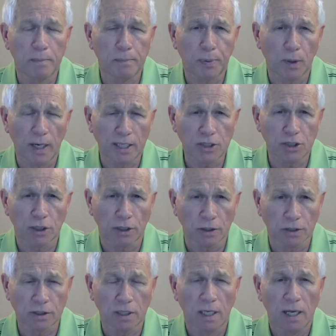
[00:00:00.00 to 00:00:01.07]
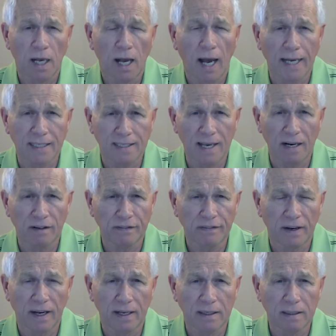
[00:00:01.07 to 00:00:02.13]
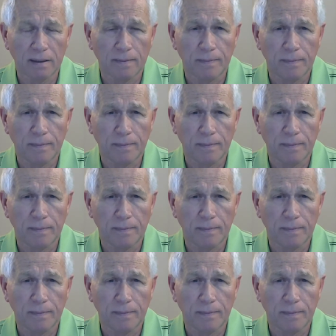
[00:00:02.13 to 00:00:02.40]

pressures identified.